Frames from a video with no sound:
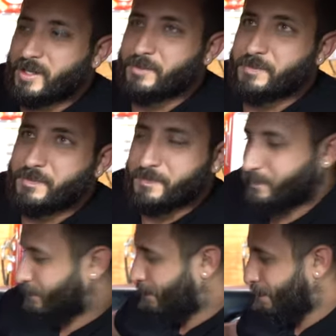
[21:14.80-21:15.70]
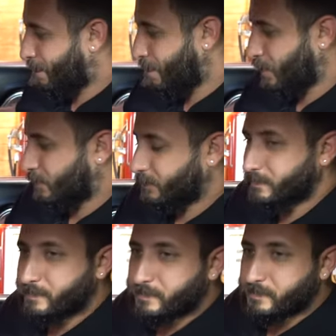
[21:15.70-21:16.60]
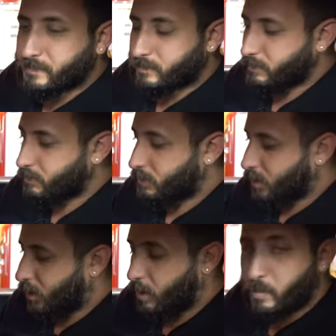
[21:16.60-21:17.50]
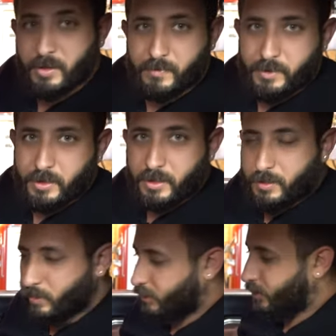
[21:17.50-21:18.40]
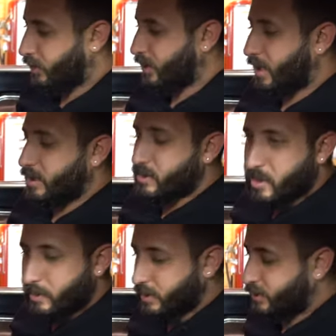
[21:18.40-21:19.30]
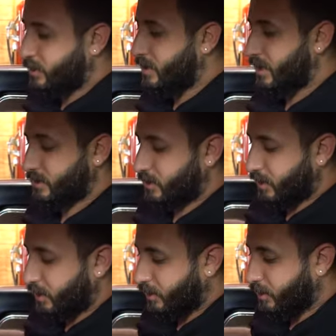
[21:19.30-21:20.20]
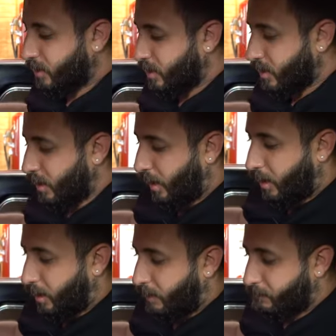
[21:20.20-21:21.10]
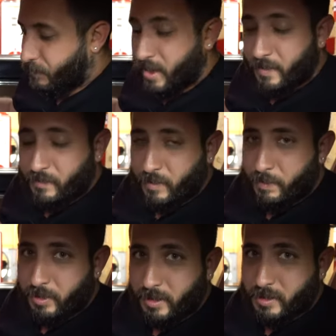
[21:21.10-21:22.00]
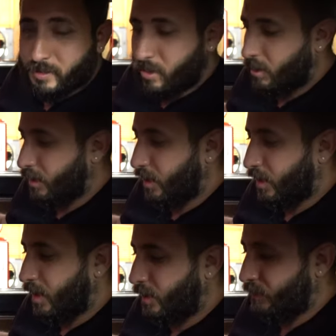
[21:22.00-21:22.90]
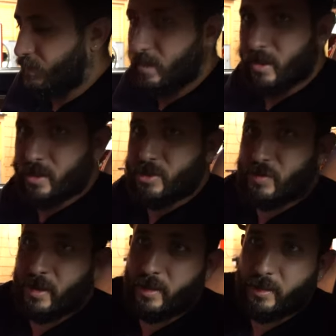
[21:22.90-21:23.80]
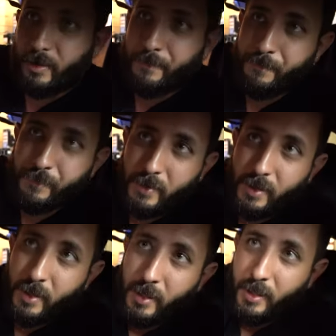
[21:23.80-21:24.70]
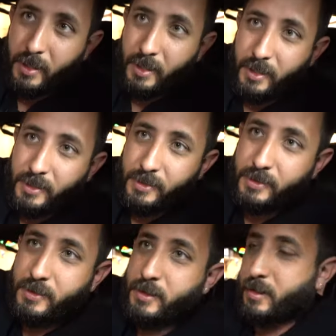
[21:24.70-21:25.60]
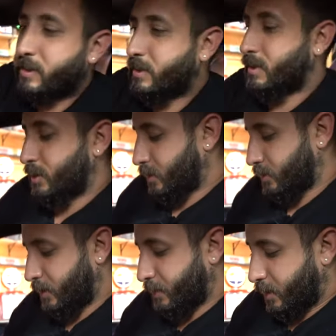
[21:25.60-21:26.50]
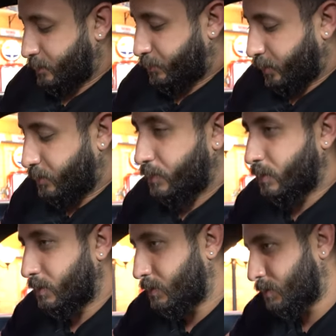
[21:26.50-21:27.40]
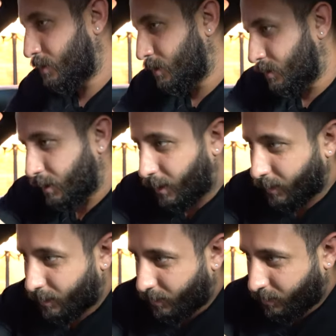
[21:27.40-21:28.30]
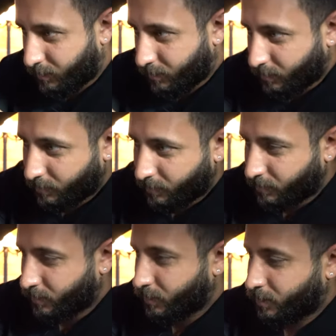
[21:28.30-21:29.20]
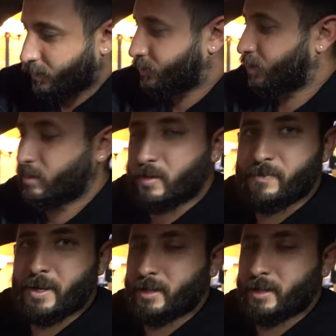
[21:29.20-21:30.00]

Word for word: up? Yeah, yeah. Let me grab the keys. And one really cool thing that I noticed yesterday um, after pulling this car in and out of the uh, trailer is something that's pretty cool that I like. I started off my